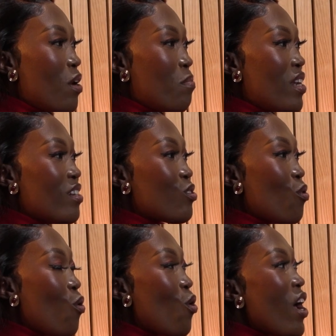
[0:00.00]
what I mean?
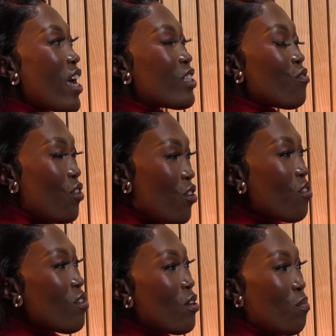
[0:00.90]
So it's
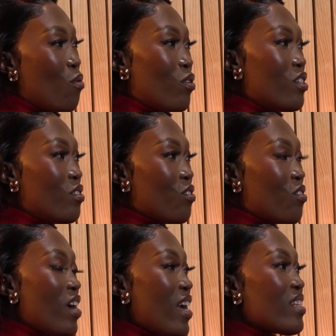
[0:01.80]
very important to
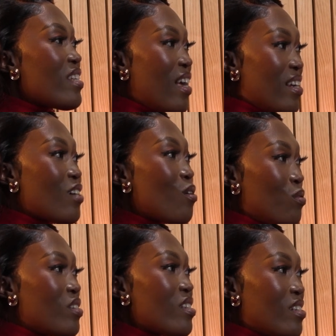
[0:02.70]
create that
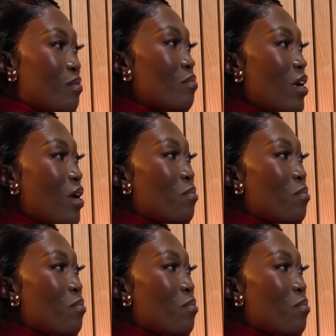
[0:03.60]
ecosystem,